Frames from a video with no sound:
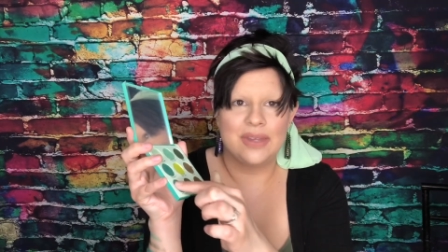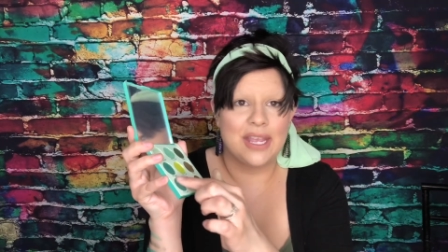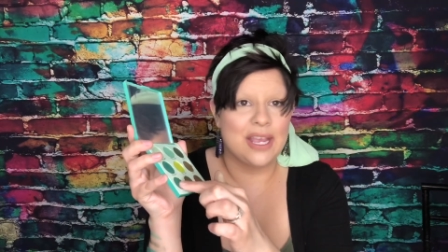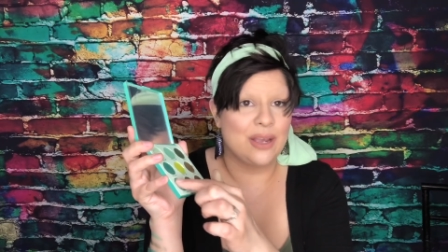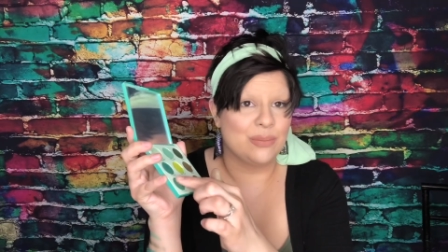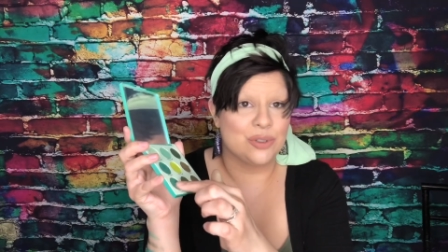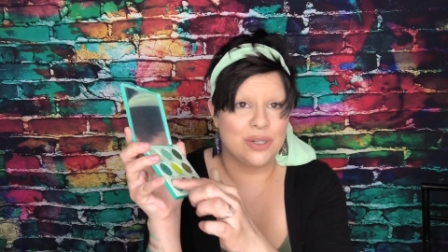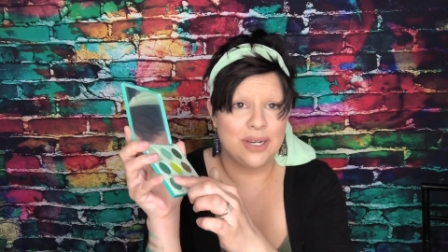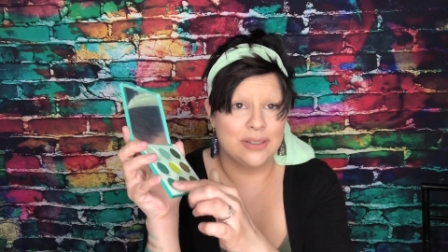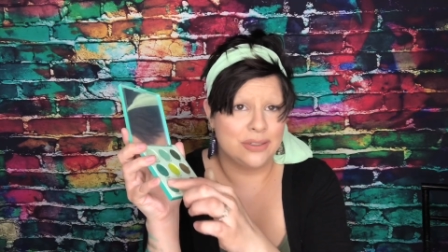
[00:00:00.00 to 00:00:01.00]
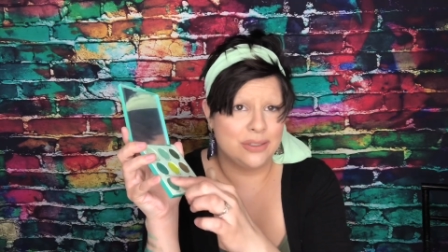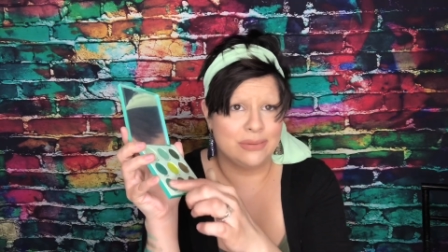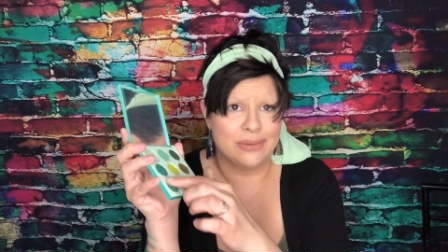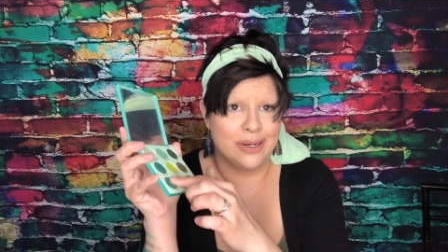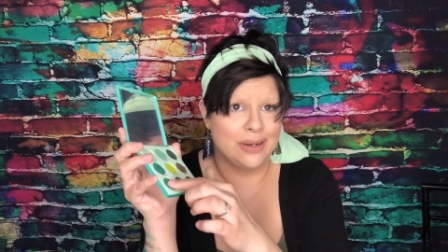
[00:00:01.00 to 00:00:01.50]
Like I'm trying to
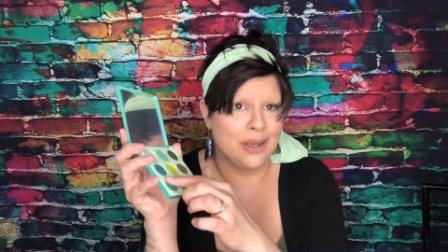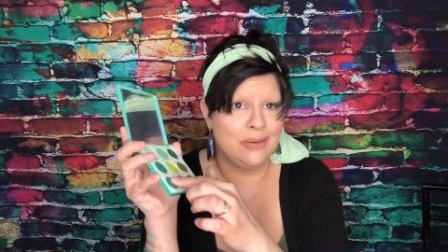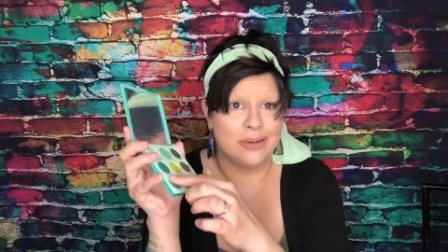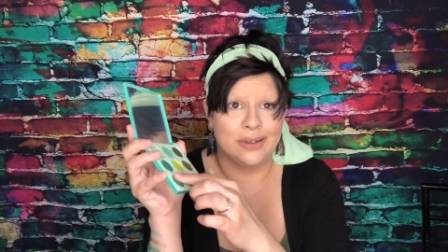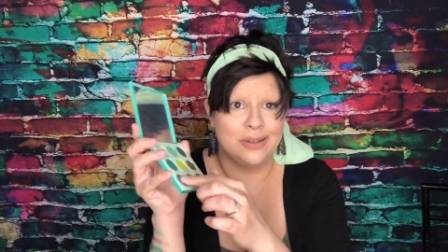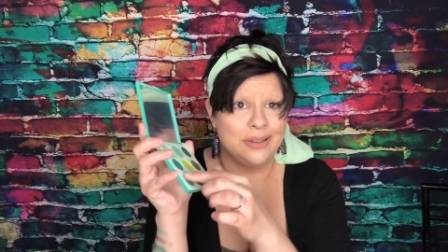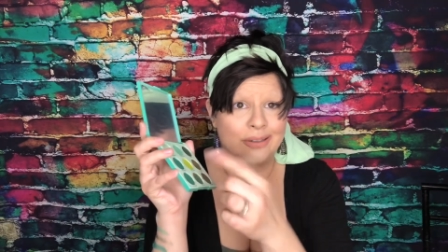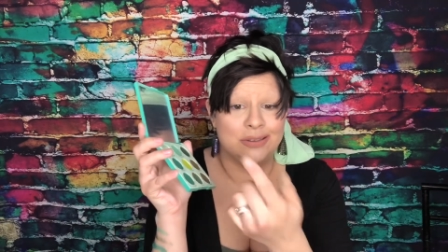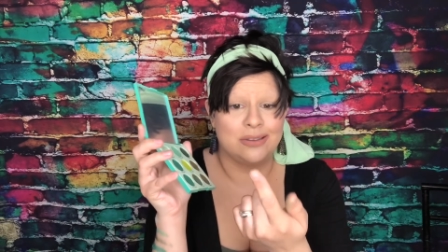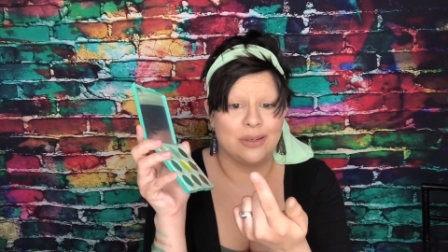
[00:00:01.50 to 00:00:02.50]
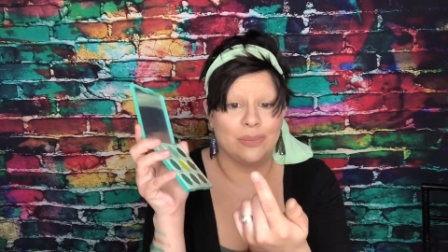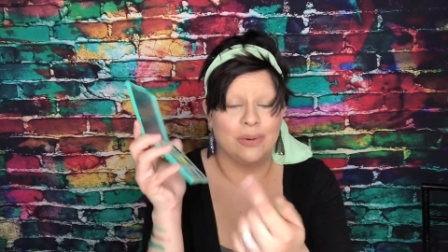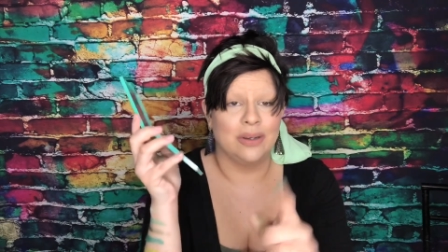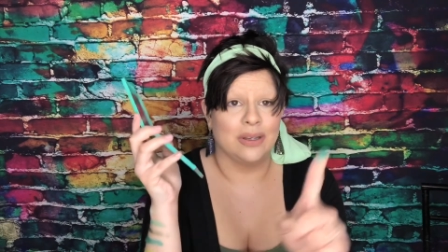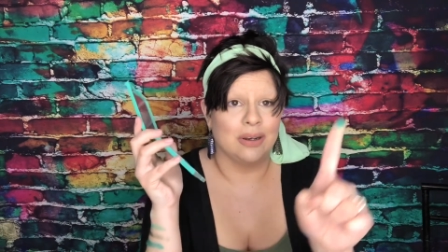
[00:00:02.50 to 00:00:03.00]
do right now, and honey, it just ain't
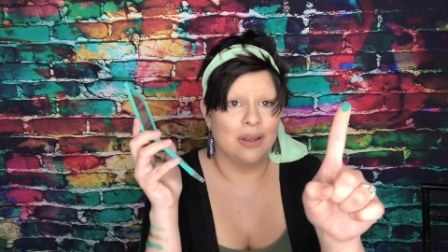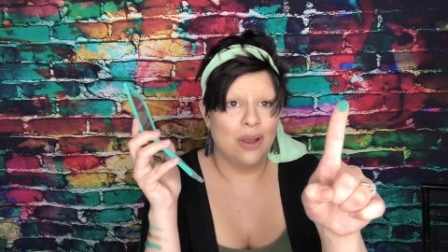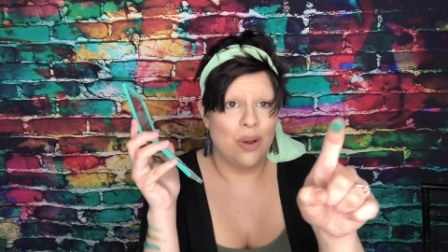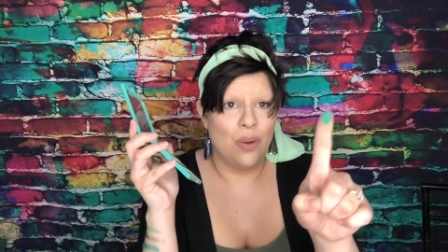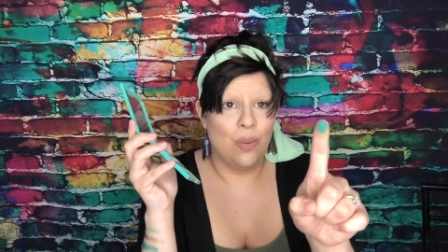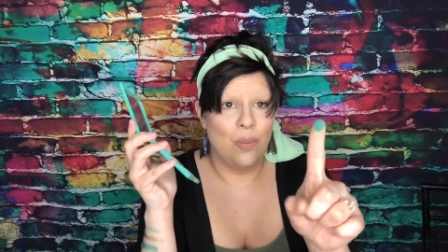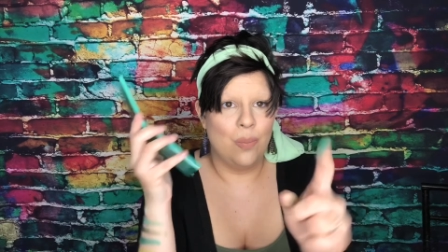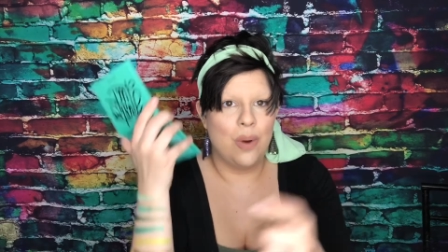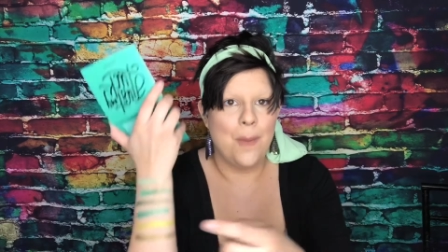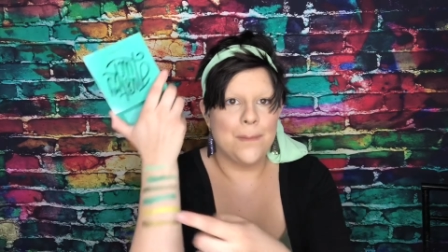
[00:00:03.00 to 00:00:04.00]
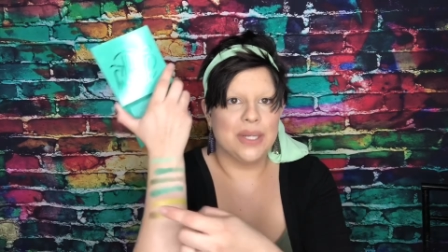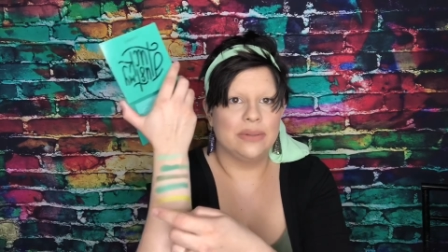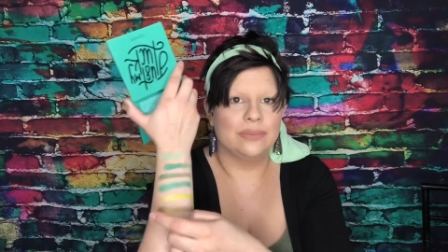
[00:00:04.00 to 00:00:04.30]
working. Whoop.